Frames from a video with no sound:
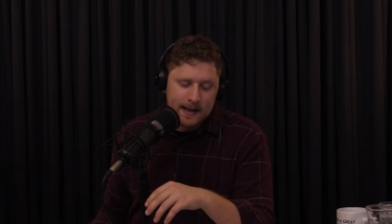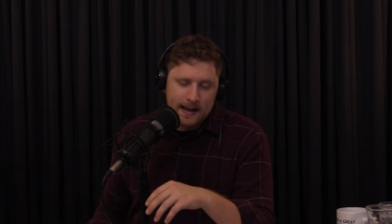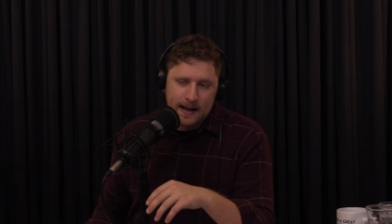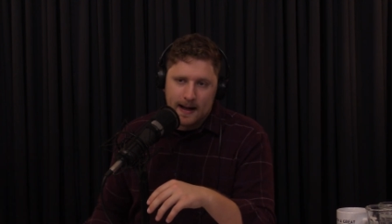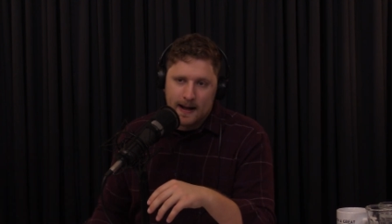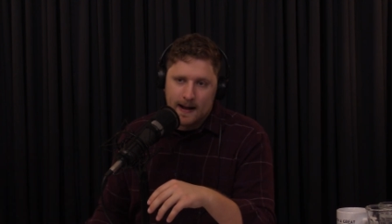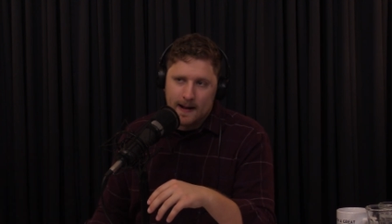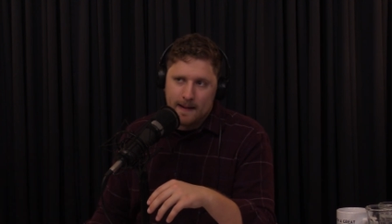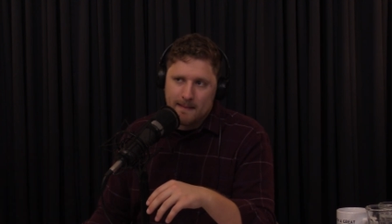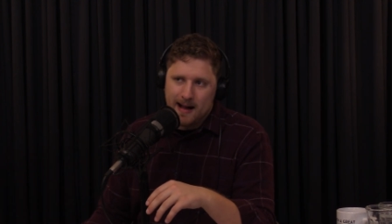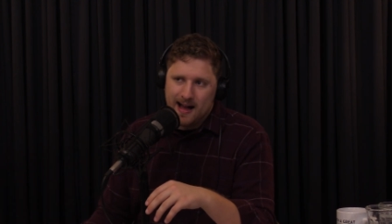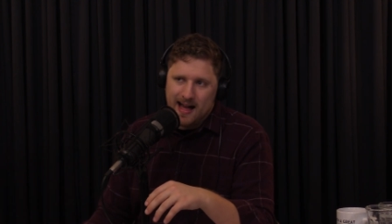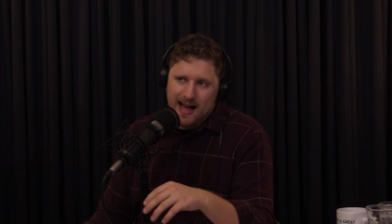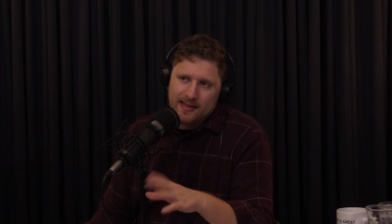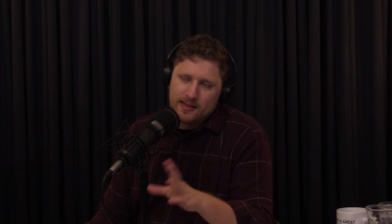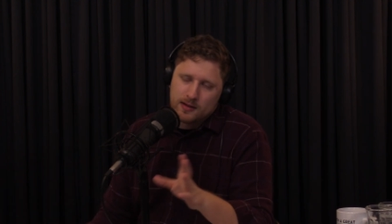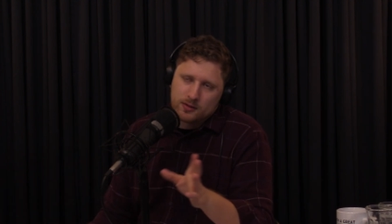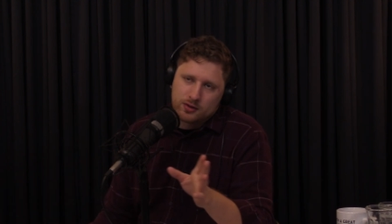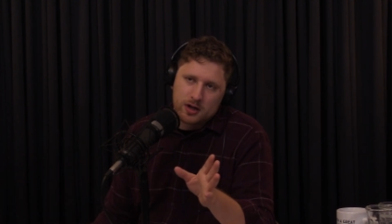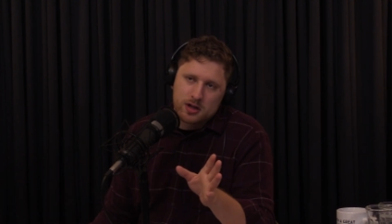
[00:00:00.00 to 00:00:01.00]

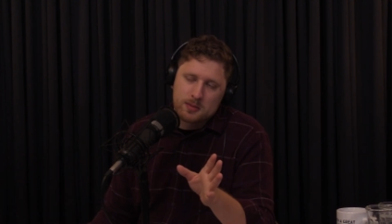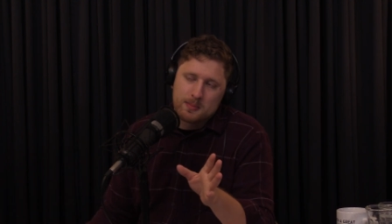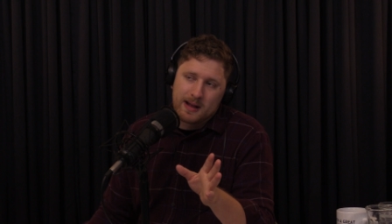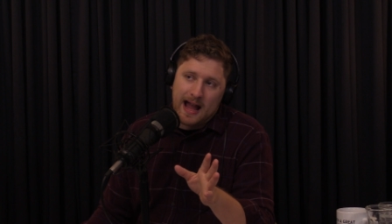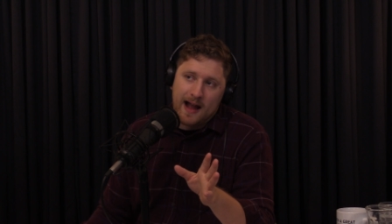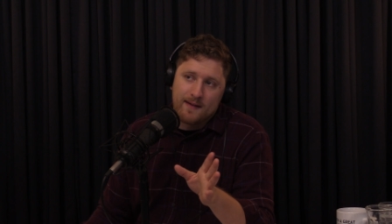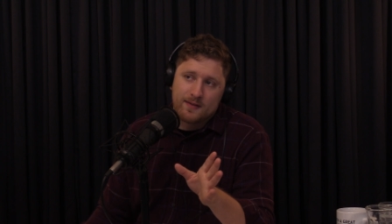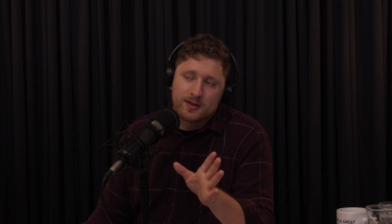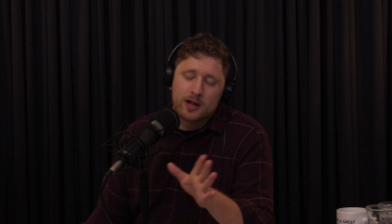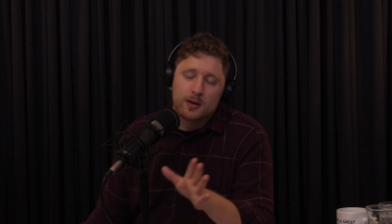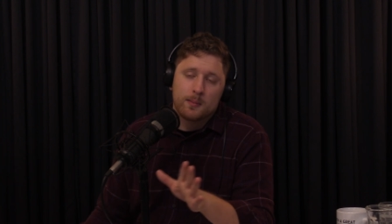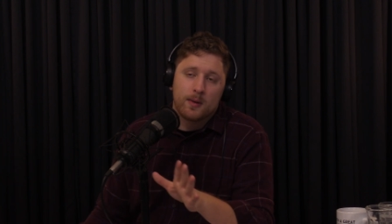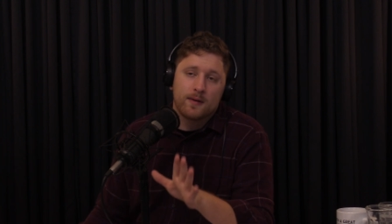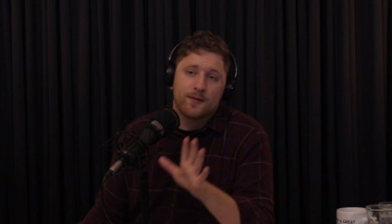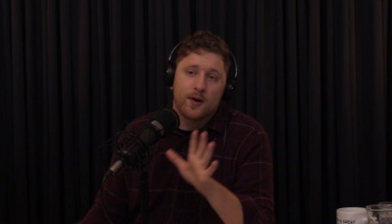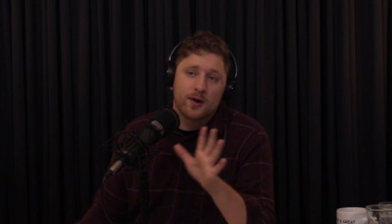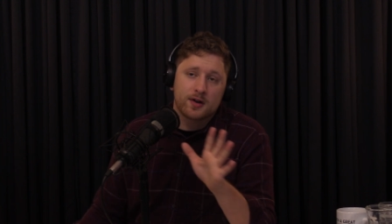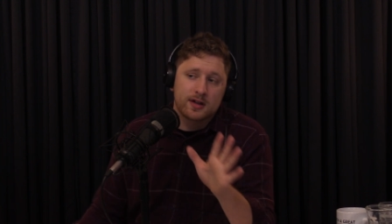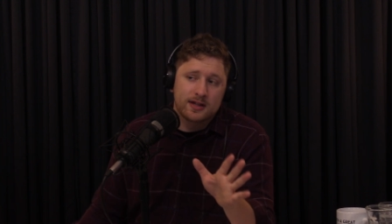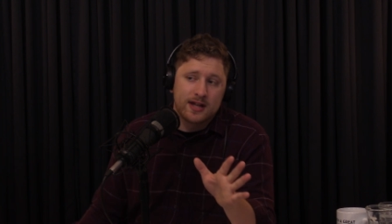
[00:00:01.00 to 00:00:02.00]
Christian McCaffrey's a little more
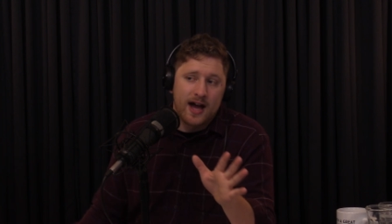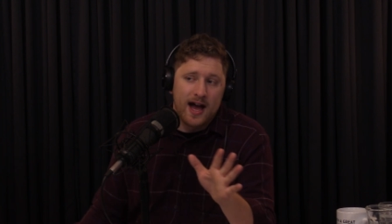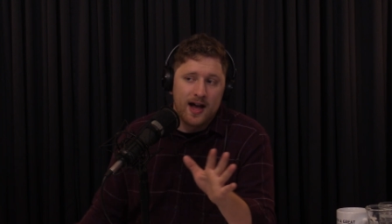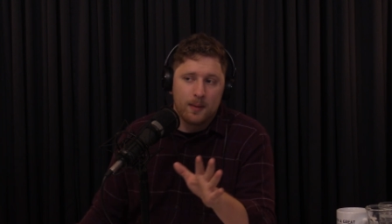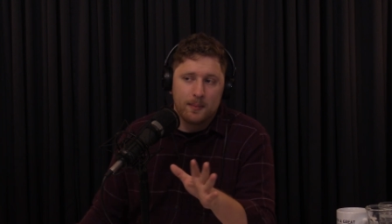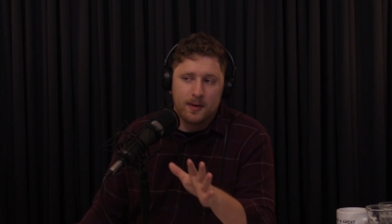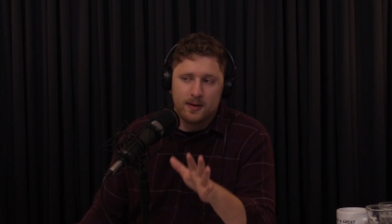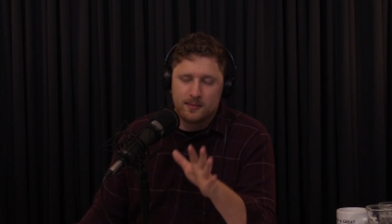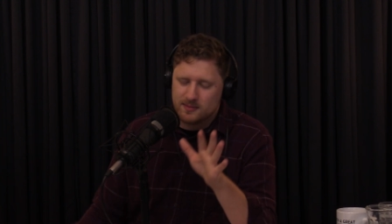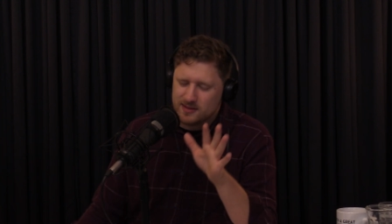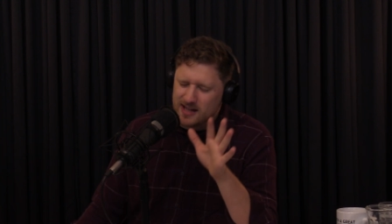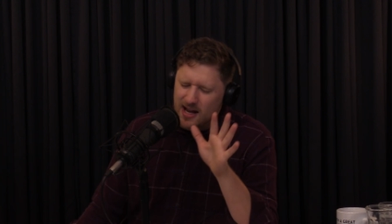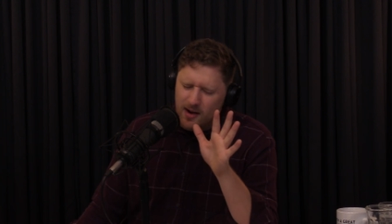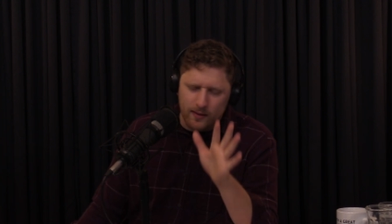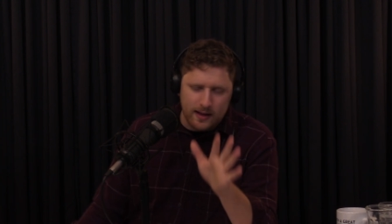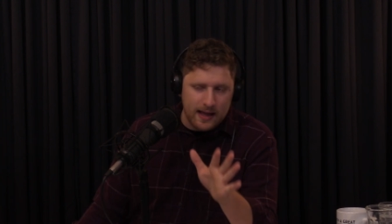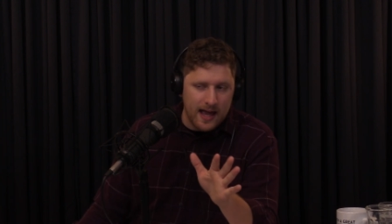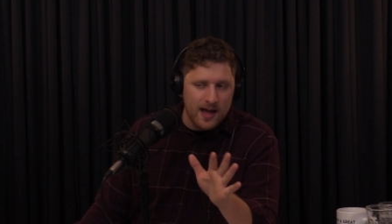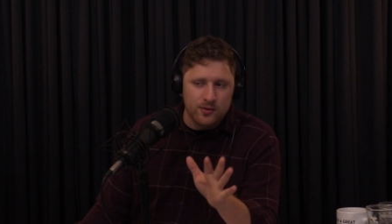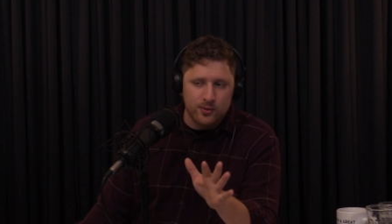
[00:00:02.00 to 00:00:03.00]
versatile, but
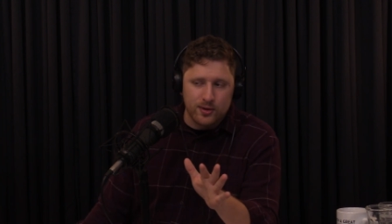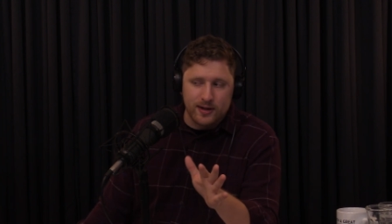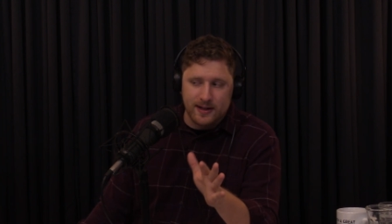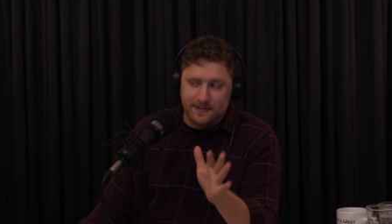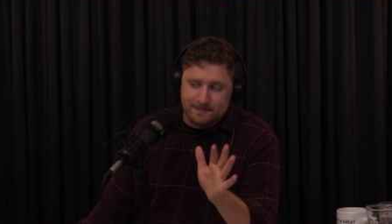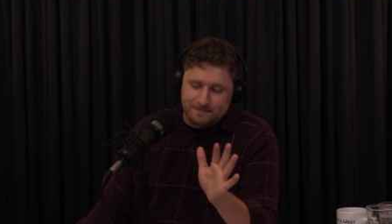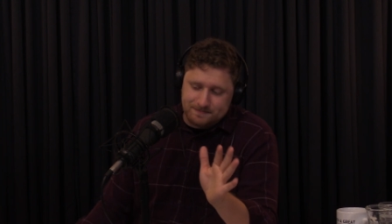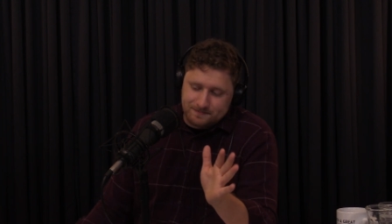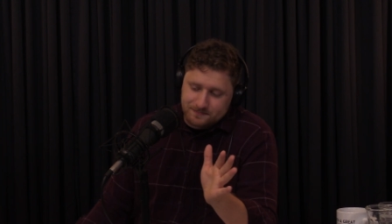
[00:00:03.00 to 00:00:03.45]
Derrick Henry